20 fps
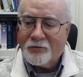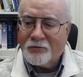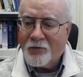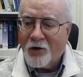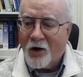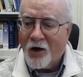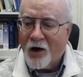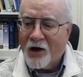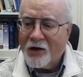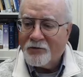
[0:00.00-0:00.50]
All
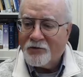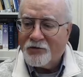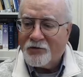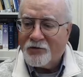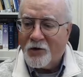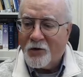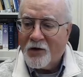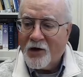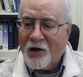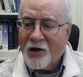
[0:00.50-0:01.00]
right,
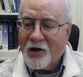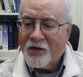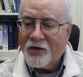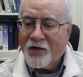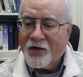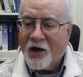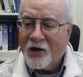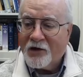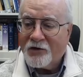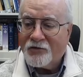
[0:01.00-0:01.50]
so
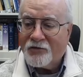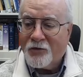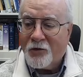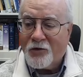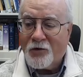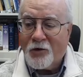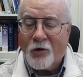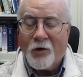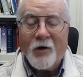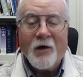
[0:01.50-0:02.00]
thanks for
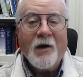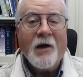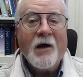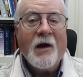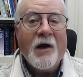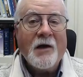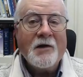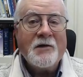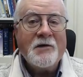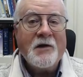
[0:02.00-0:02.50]
your
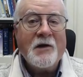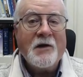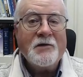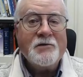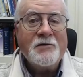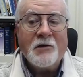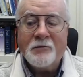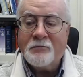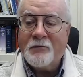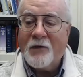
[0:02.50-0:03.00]

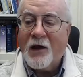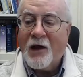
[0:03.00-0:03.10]
attention.